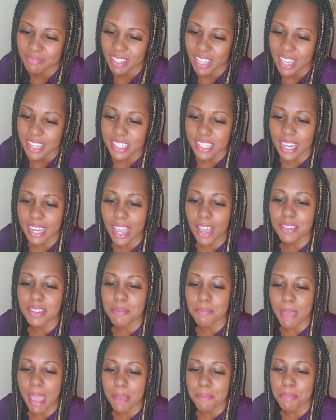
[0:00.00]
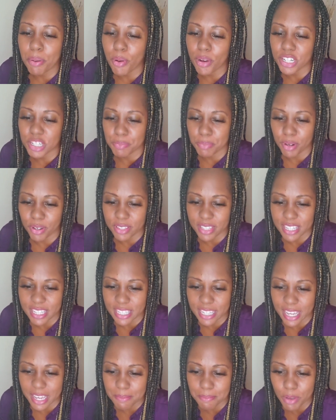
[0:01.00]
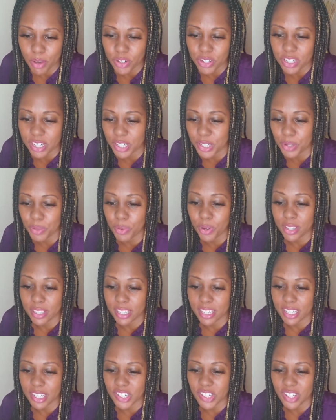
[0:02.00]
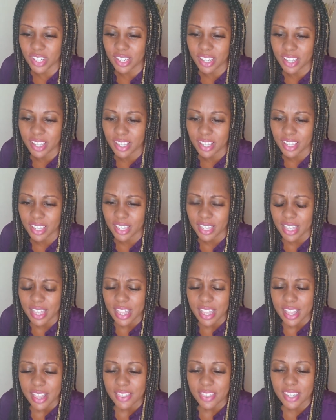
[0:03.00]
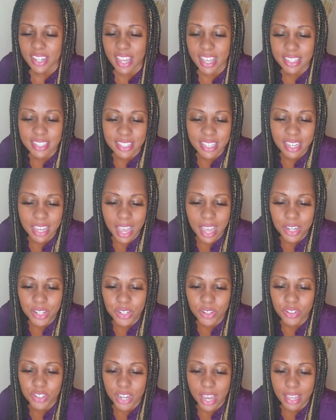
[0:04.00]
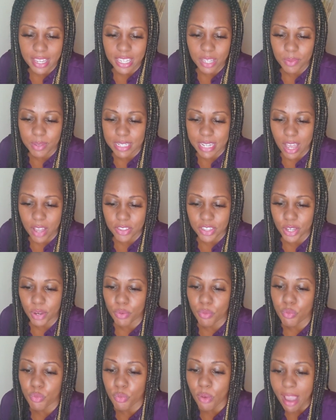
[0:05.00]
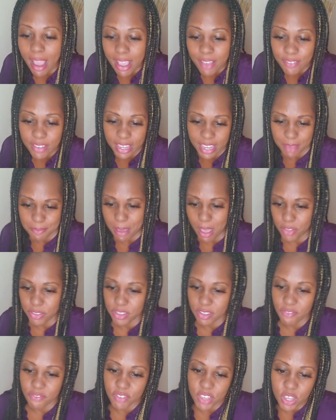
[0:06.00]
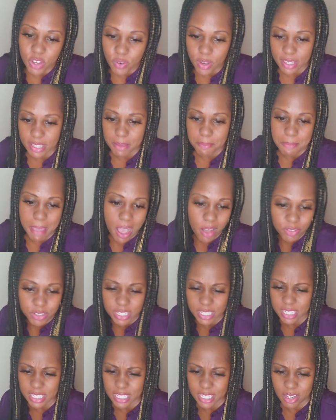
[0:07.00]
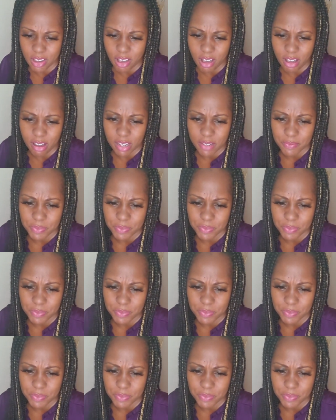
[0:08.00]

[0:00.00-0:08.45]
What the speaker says: Check out the back porch, Bertha said, motioning toward the kitchen. The next thing I knew, Jackie was out there raving about the view and the mountains and all.